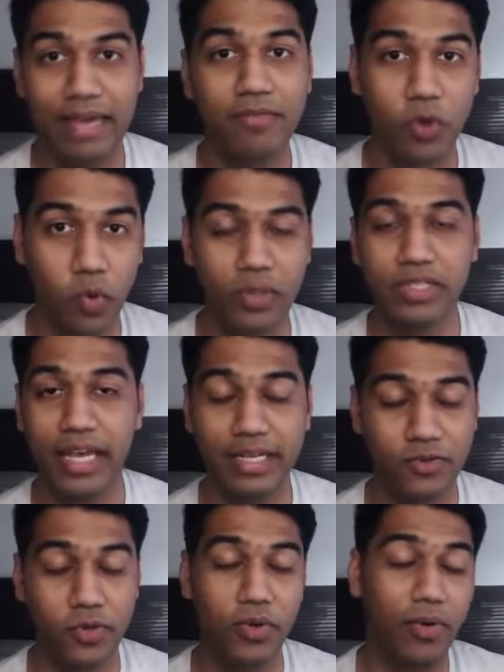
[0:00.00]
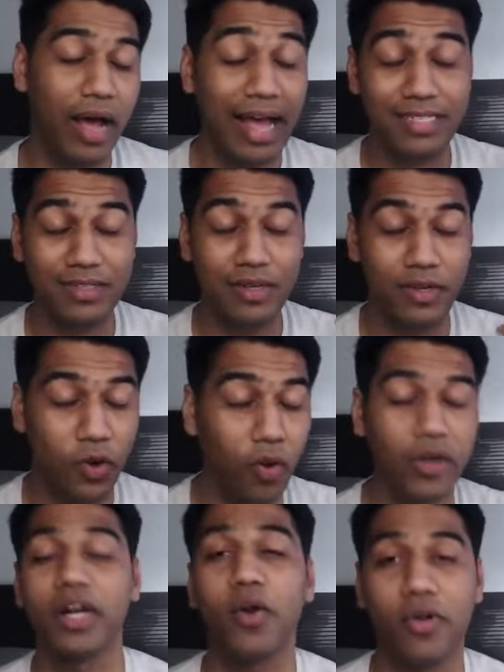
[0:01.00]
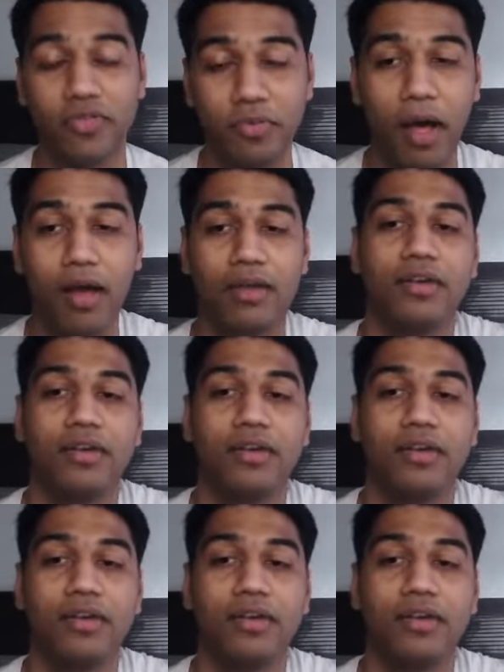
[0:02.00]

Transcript: Google's AI Studio has knocked it out of the park.